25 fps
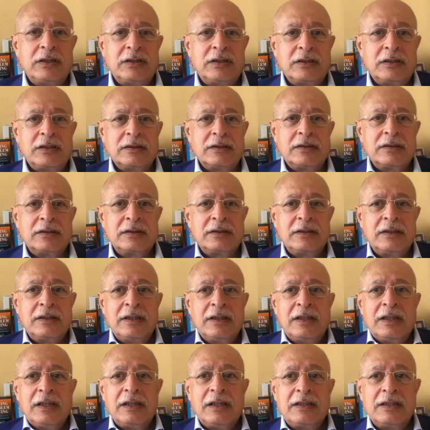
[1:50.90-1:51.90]
It is
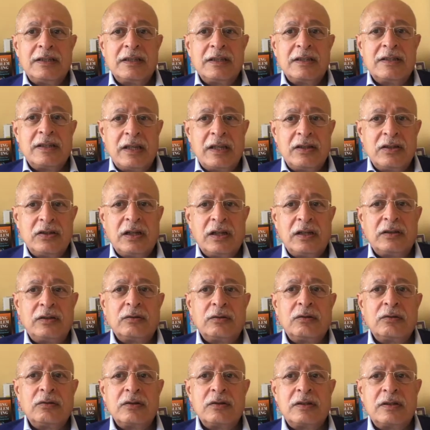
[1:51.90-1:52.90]
essential to
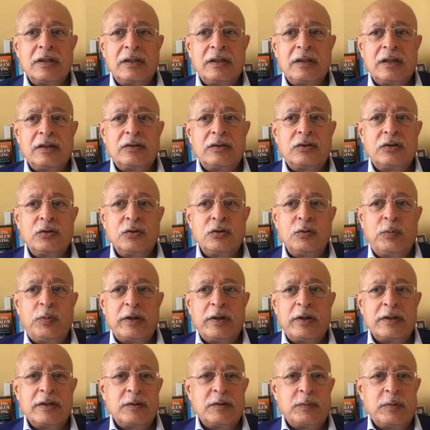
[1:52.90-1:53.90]
consider two
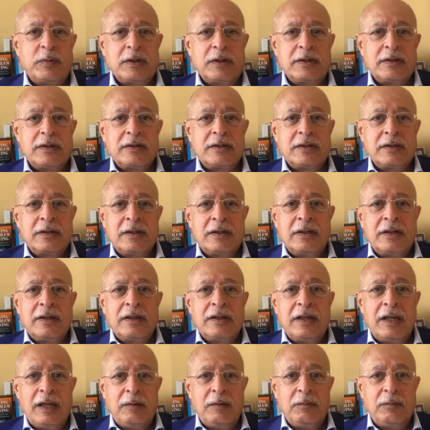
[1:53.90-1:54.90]
principles,
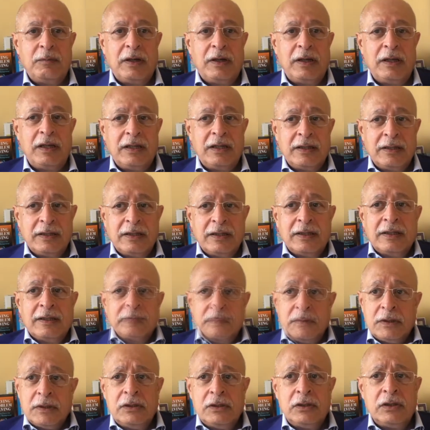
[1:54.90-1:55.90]
namely
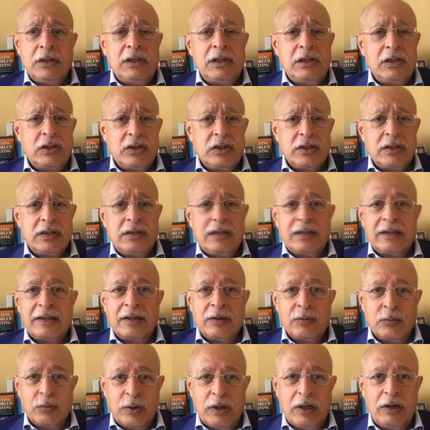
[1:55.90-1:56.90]
religion, the
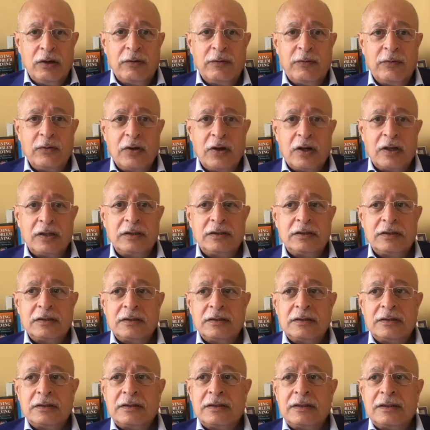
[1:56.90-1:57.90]
will of God,
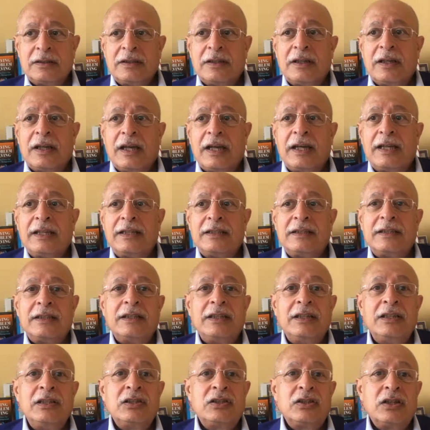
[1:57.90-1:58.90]
and
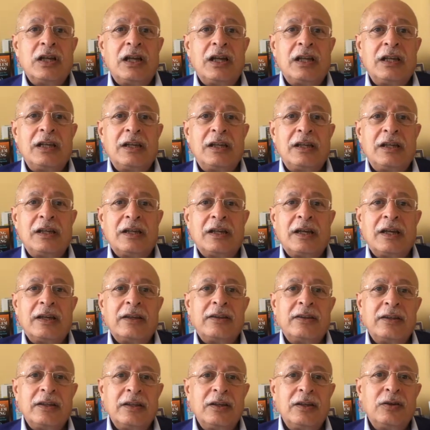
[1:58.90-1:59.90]
inshallah. I
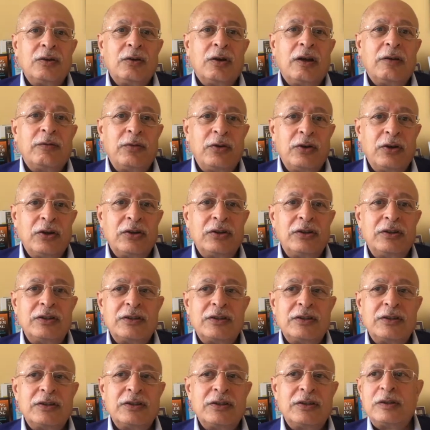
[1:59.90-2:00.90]
think you have heard
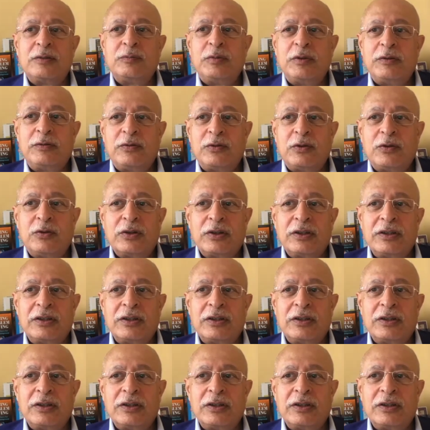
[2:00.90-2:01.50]
this word before,